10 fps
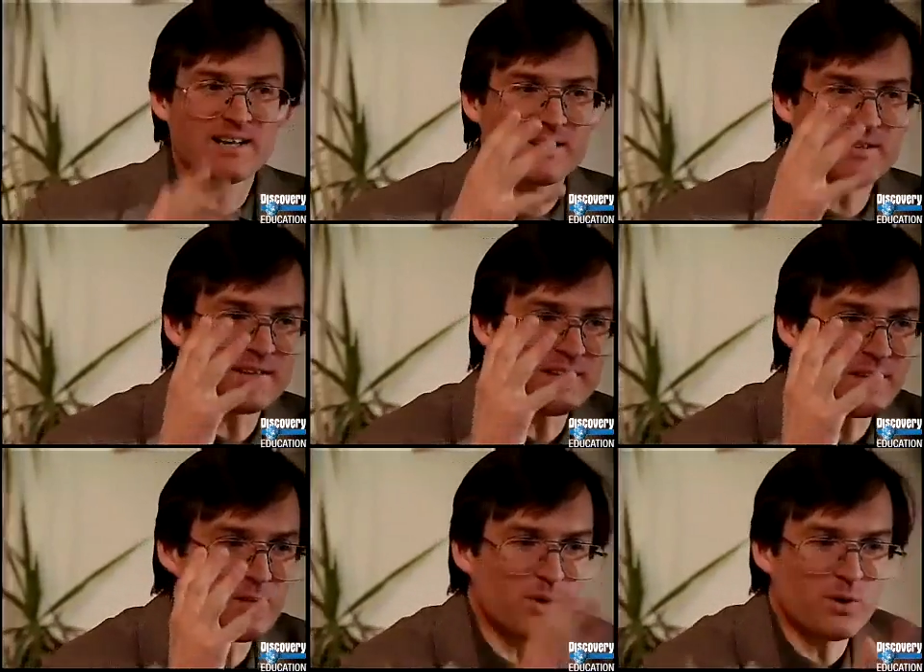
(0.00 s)
I think
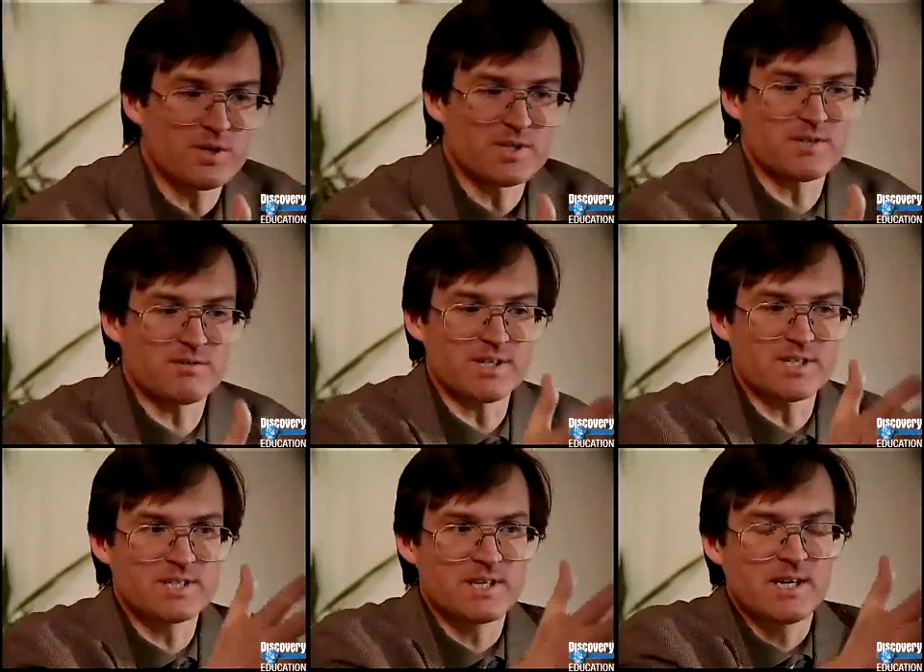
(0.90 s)
the, the importance
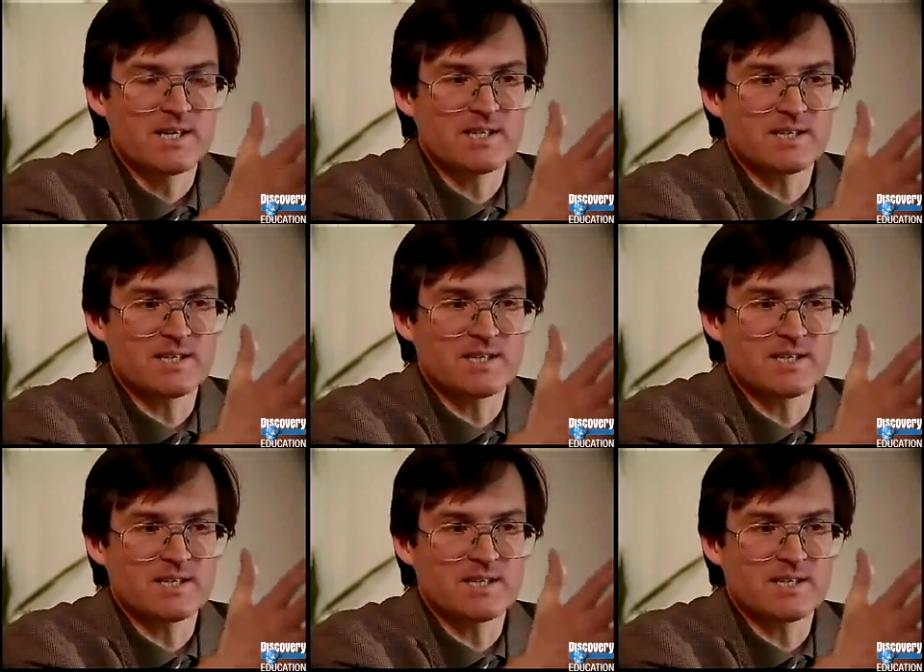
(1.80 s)
of this